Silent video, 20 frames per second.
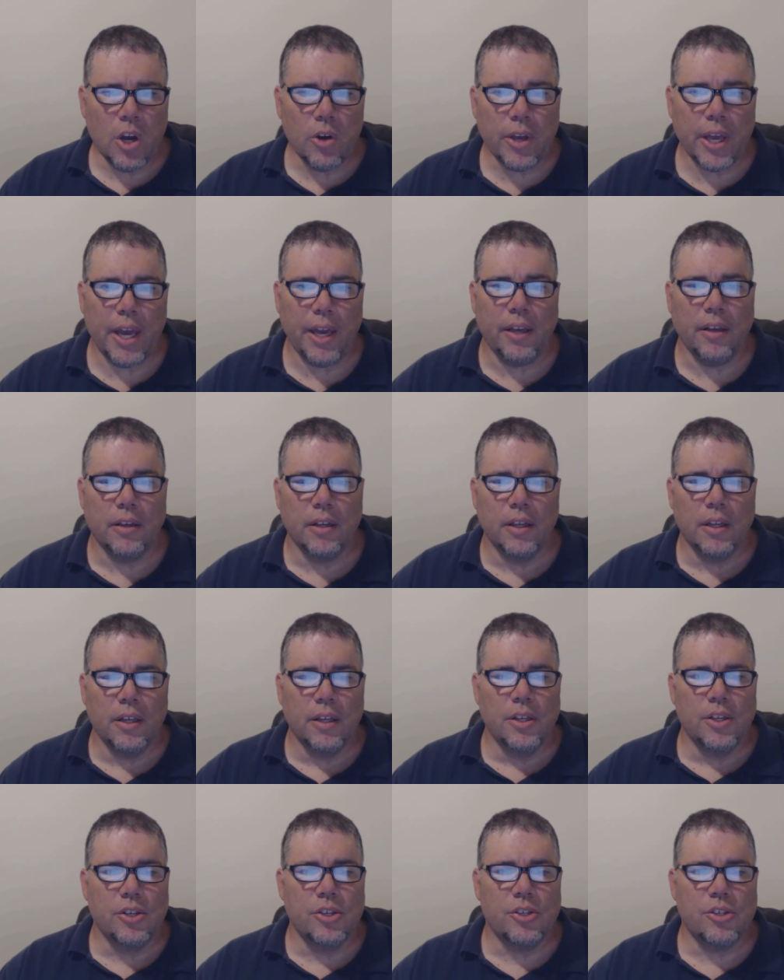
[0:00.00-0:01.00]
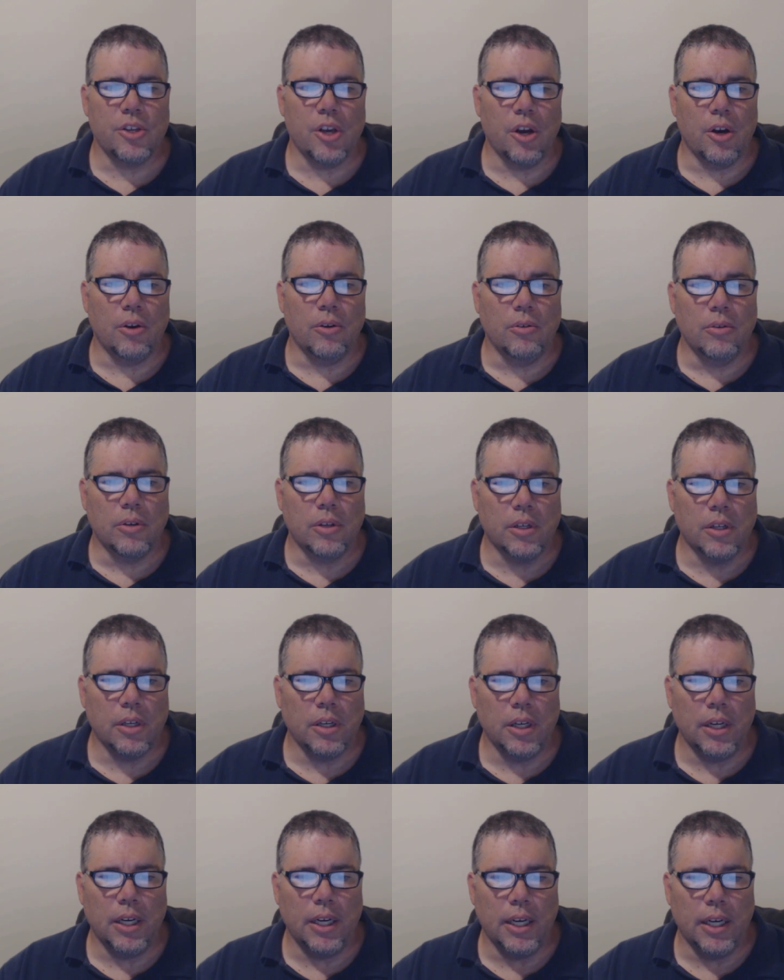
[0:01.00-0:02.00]
okay, so
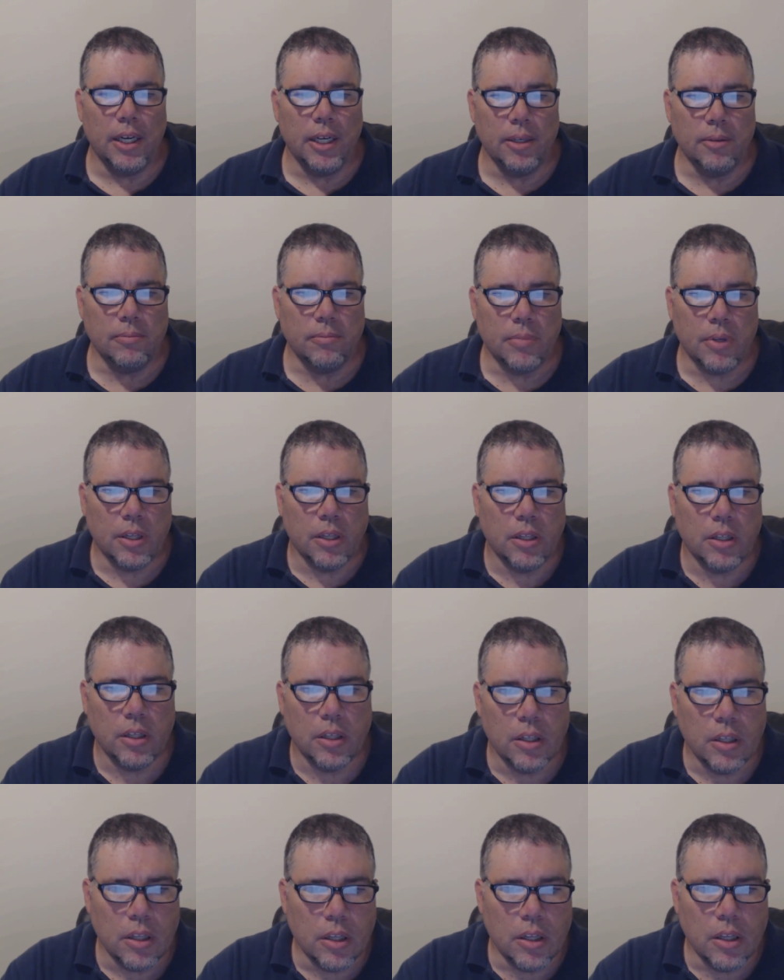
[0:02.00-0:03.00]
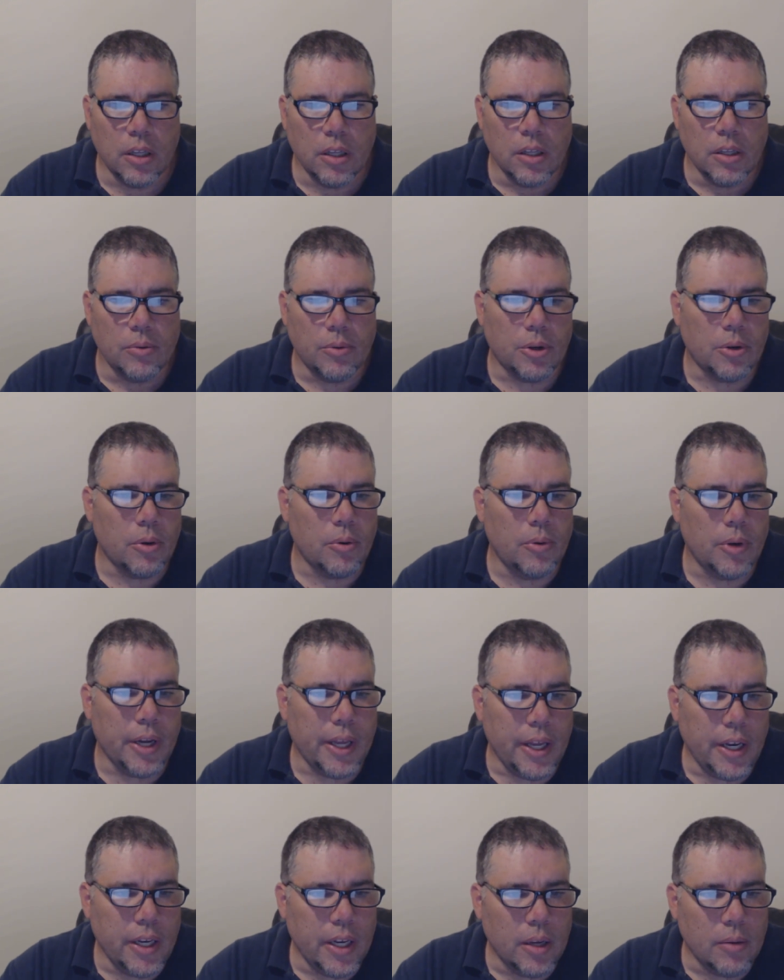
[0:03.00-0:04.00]
um, where do I
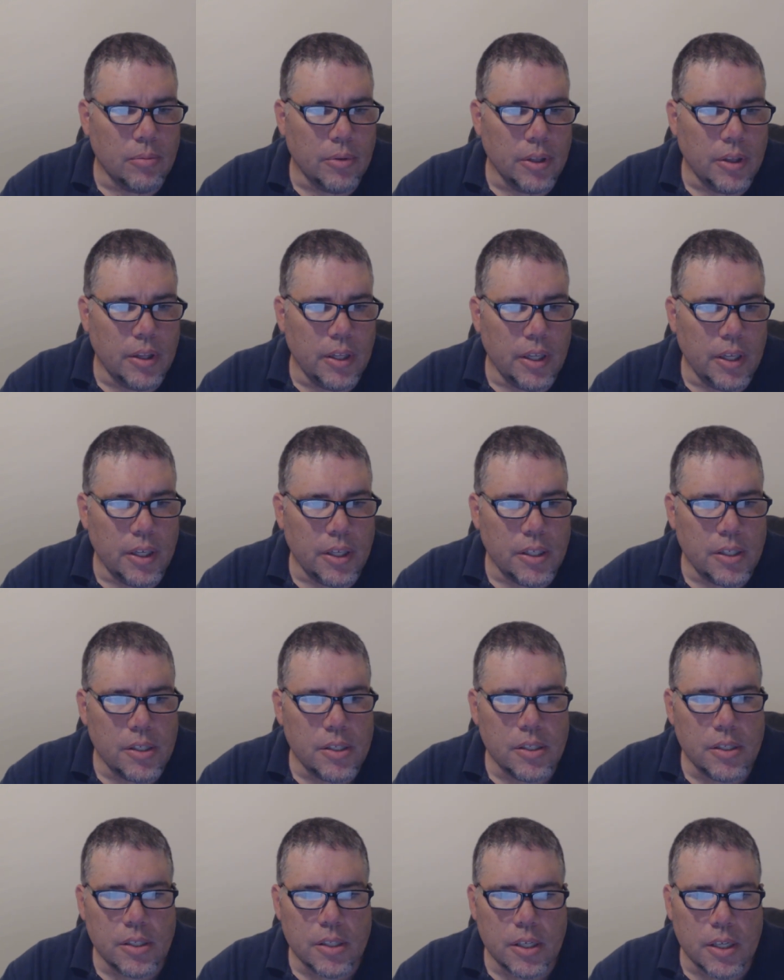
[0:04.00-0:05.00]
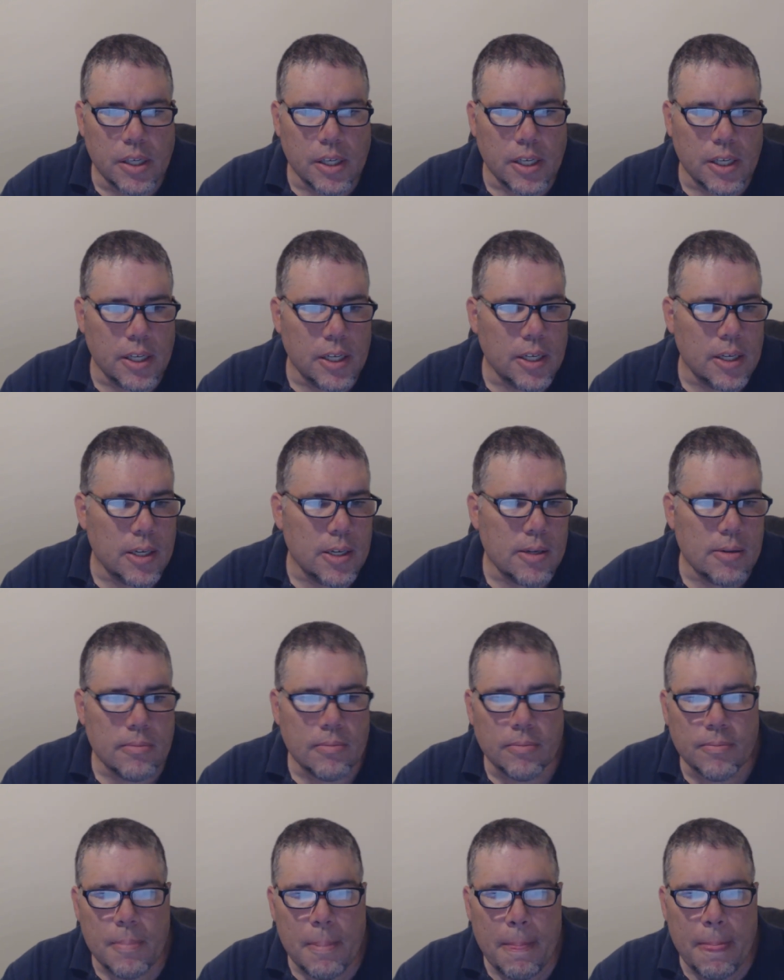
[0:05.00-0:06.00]
want to end up with this?
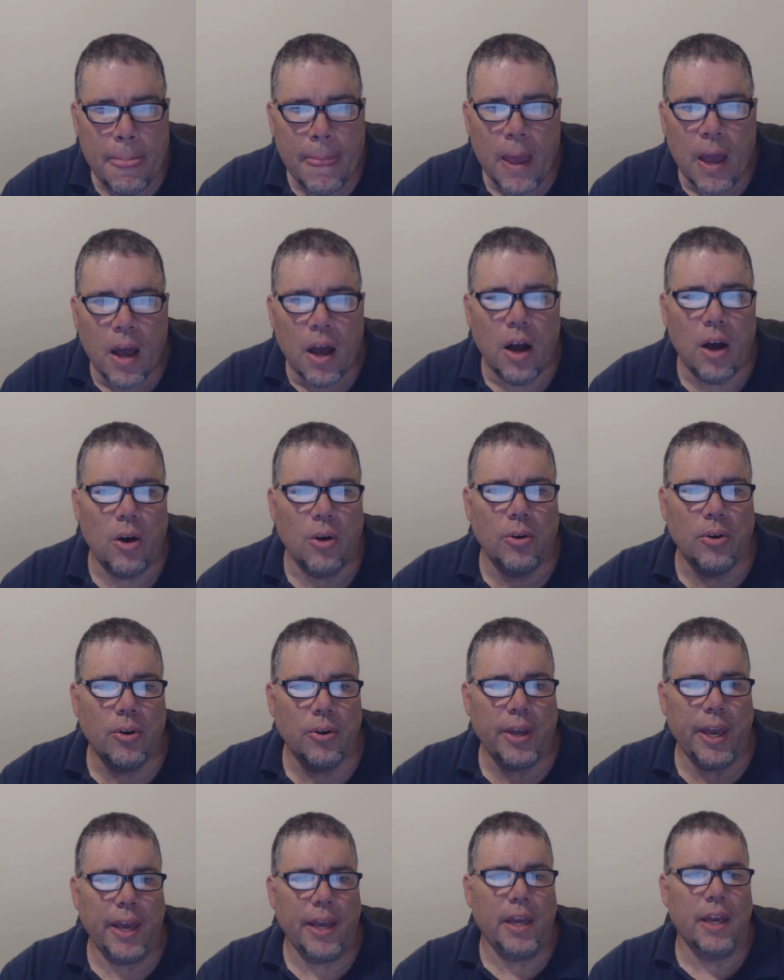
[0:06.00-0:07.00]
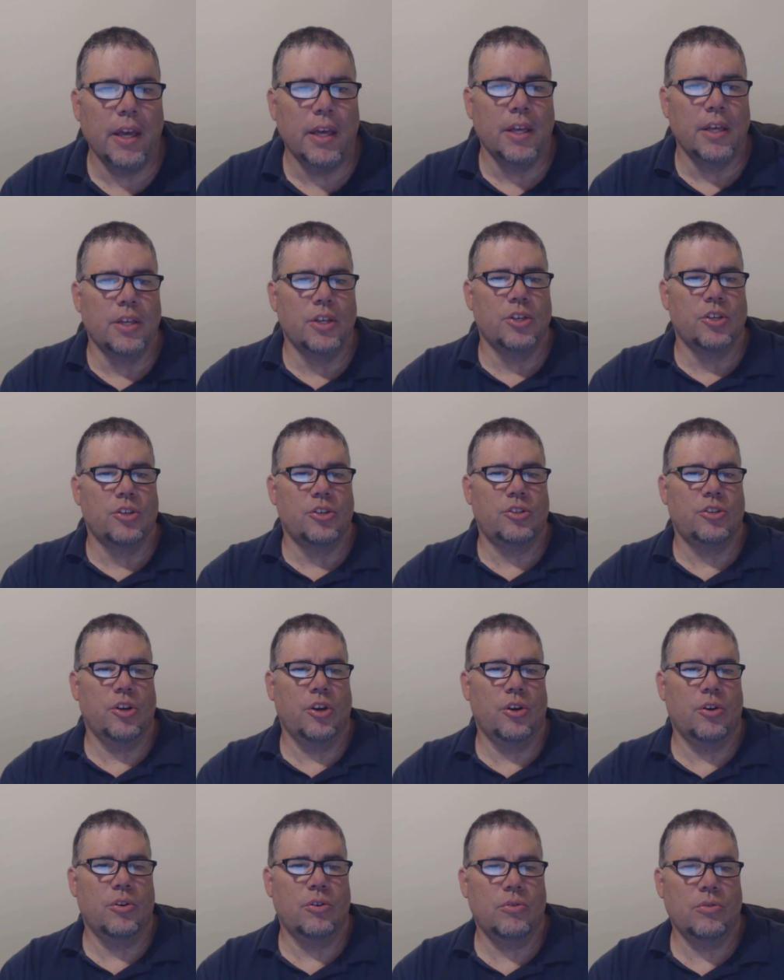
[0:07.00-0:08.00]
Um, oh, okay.
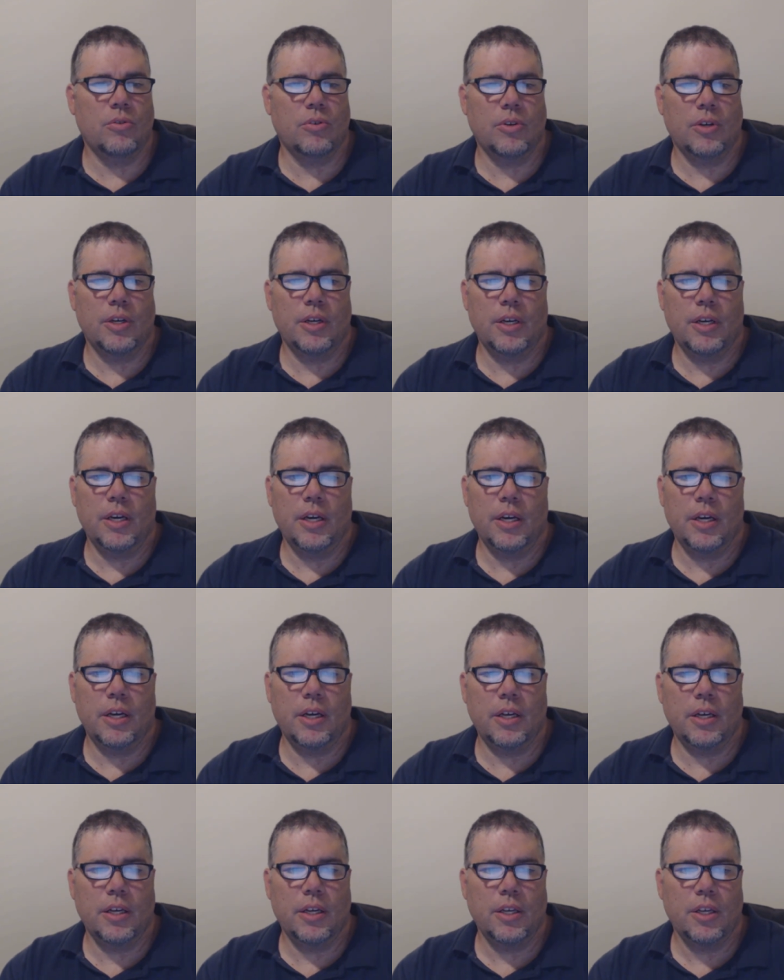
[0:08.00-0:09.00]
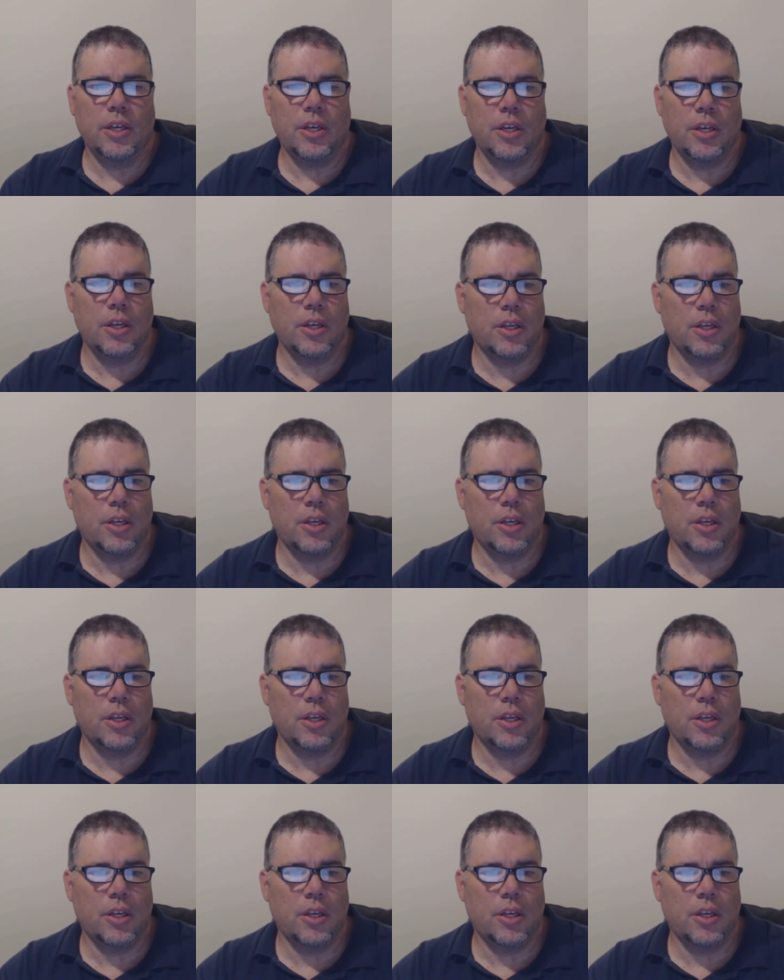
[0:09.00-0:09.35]
So uh,